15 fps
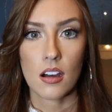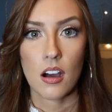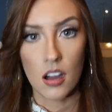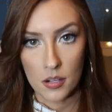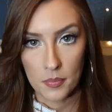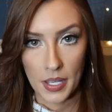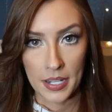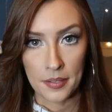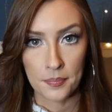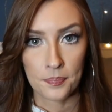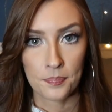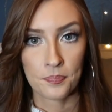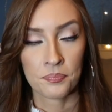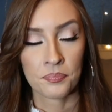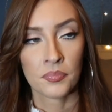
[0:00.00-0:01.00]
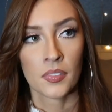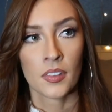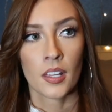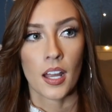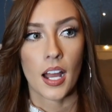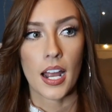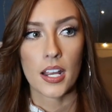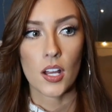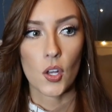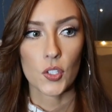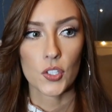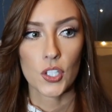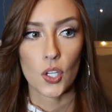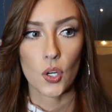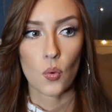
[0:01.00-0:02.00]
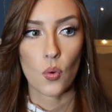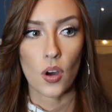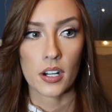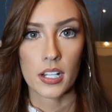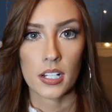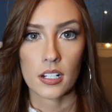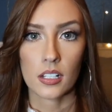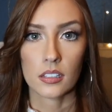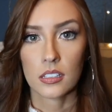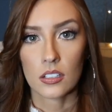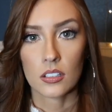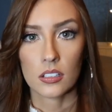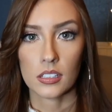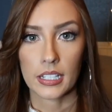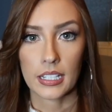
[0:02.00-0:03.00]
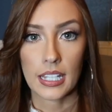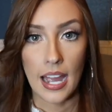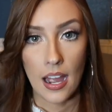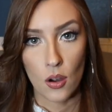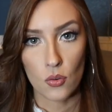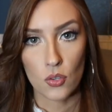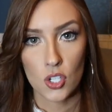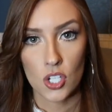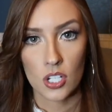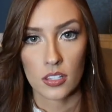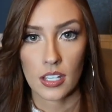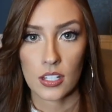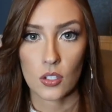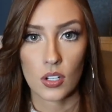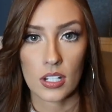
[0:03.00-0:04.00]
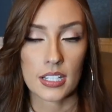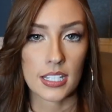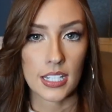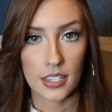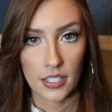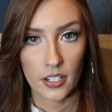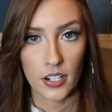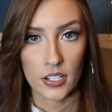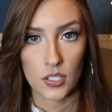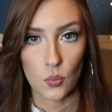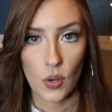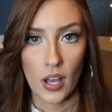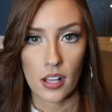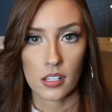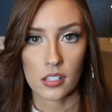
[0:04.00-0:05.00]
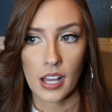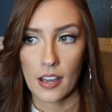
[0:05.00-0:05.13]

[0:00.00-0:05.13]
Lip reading: ottoman, I also wanted a little like couch that you can sit there as well,